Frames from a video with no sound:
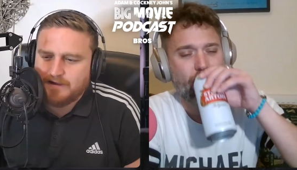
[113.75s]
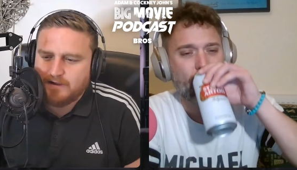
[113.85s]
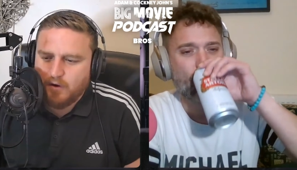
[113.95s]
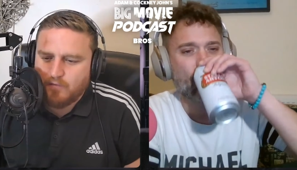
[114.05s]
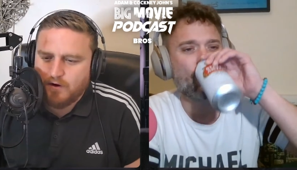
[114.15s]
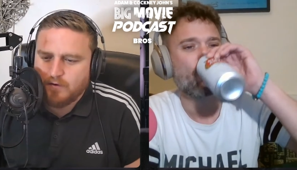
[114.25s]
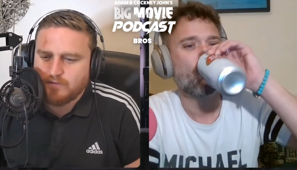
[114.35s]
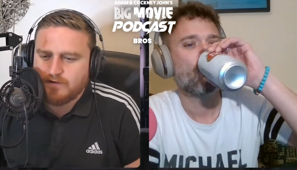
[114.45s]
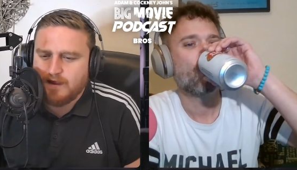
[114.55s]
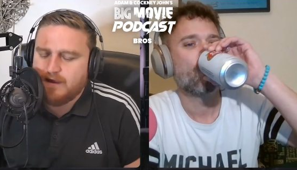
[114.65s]
Speaker 1: he
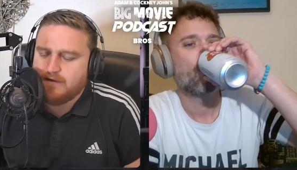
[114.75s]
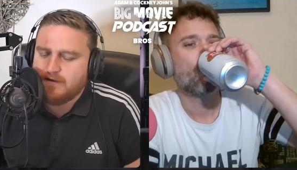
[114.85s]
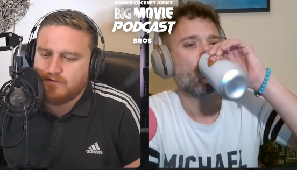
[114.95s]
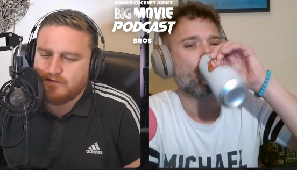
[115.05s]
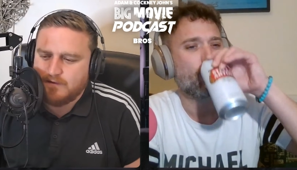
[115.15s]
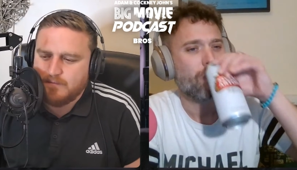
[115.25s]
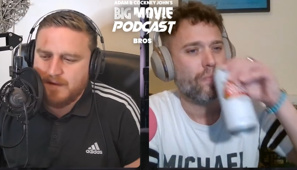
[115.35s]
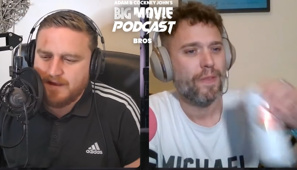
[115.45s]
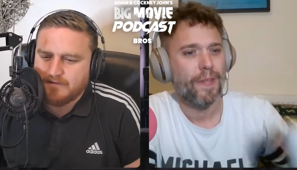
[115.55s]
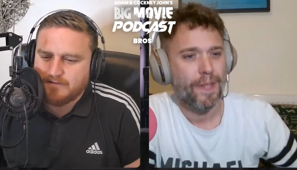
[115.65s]
co-wrote it, he's obviously the
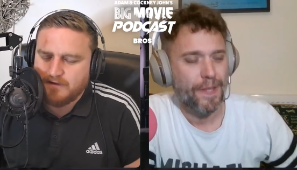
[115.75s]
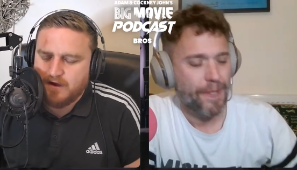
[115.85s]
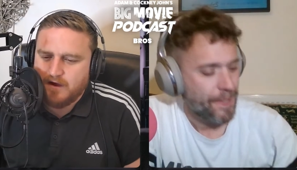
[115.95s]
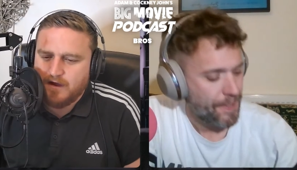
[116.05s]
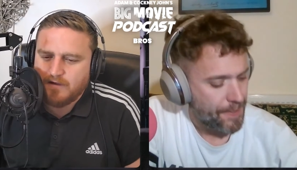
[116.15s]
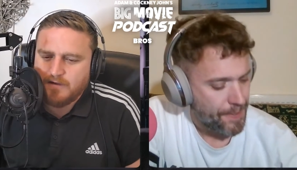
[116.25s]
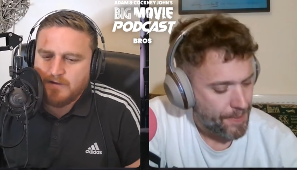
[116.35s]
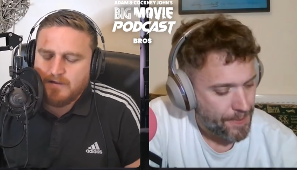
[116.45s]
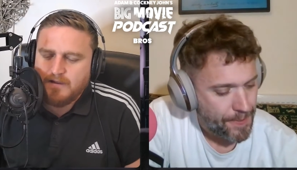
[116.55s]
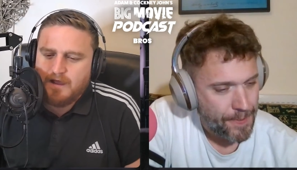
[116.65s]
main star.
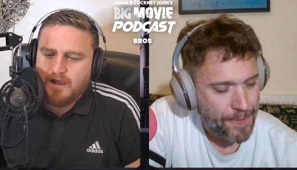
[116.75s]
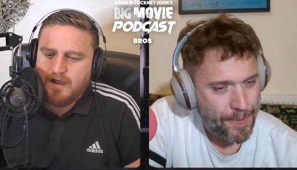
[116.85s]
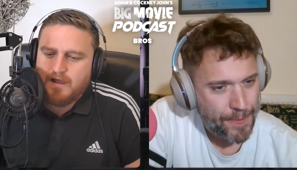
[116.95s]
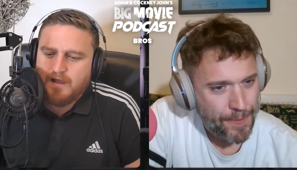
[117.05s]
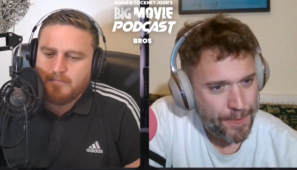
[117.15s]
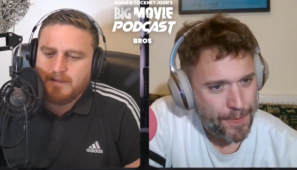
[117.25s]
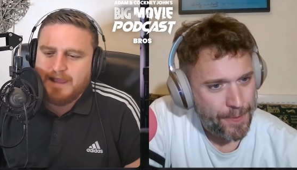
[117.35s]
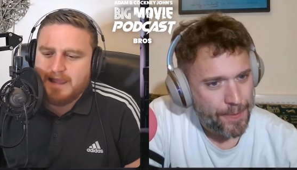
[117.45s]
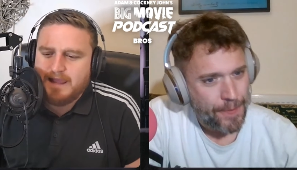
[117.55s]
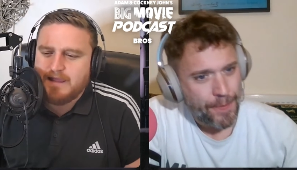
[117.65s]
Um,
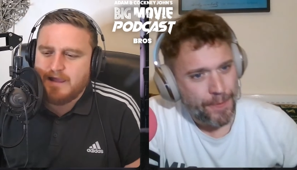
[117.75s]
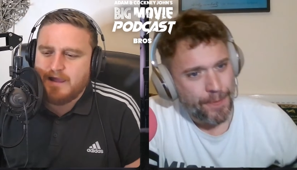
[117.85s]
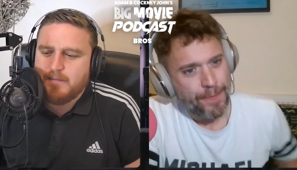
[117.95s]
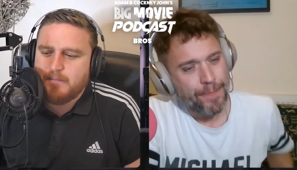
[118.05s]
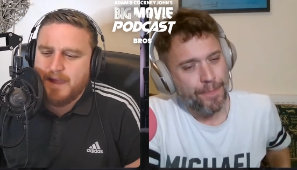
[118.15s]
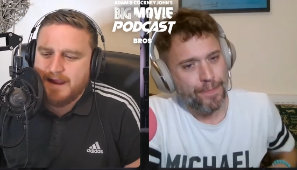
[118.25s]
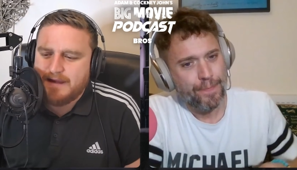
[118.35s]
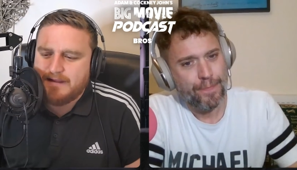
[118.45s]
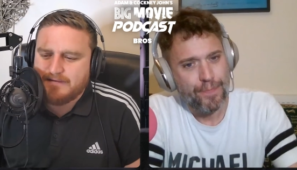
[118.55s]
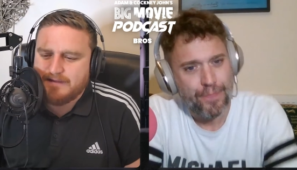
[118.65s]
he
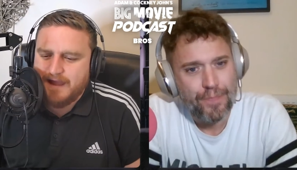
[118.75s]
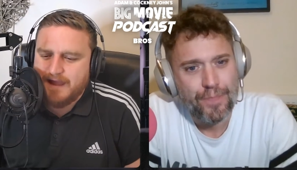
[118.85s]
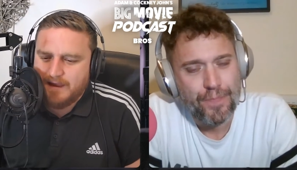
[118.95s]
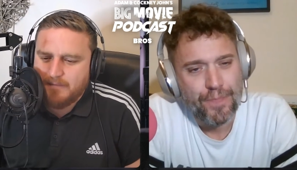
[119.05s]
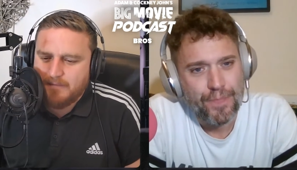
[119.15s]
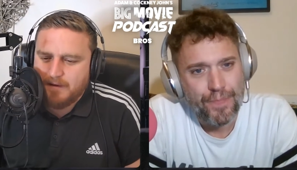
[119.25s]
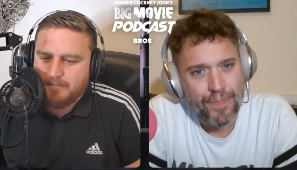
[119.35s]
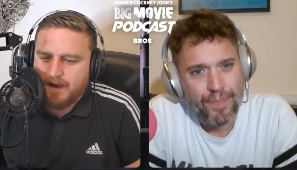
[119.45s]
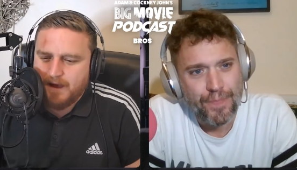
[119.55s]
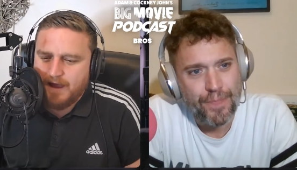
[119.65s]
made his name
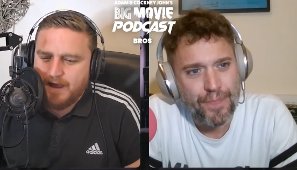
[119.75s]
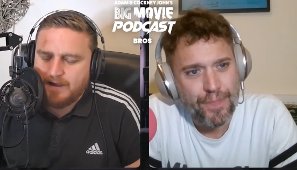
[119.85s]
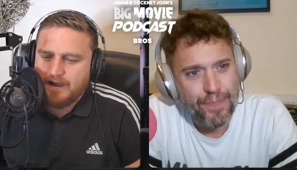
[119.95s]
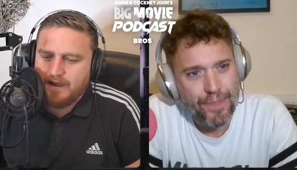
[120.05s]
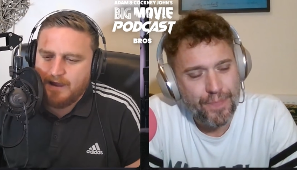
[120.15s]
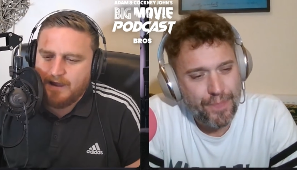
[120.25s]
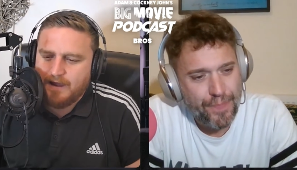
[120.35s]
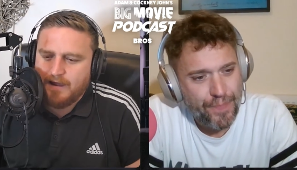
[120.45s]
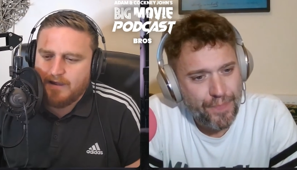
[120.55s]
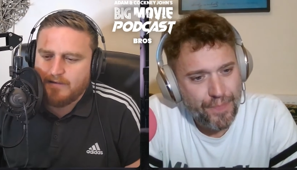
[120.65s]
by
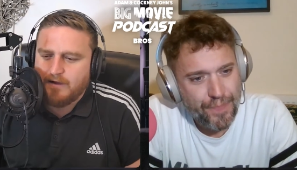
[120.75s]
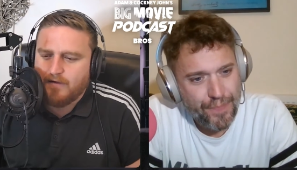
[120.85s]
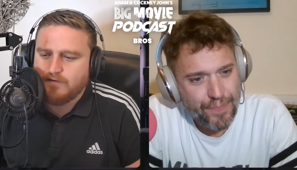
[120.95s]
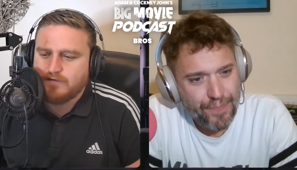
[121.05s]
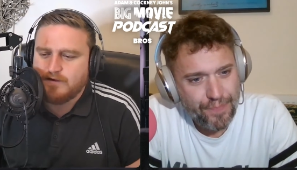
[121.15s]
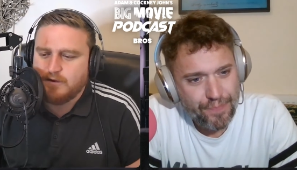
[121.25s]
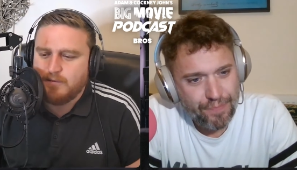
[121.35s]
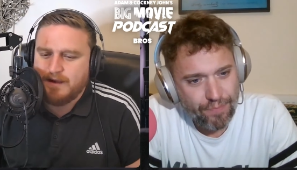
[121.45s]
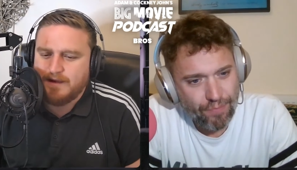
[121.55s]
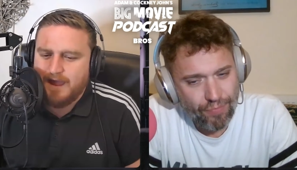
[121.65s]
uh, obviously
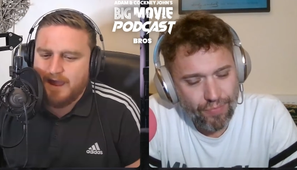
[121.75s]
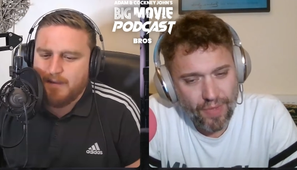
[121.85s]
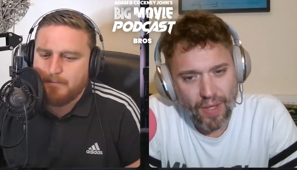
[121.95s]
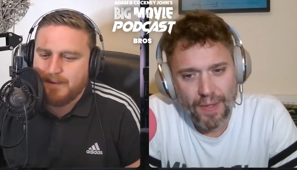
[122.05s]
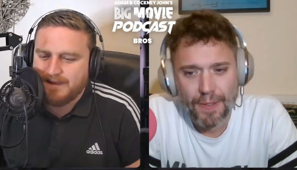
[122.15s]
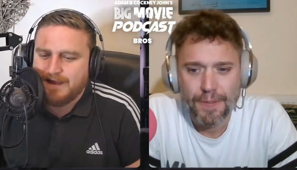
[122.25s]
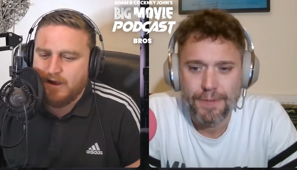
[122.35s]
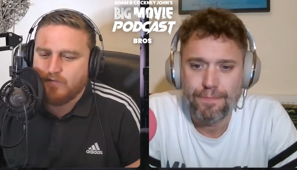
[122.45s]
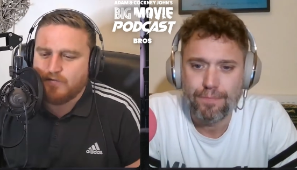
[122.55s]
doing Billy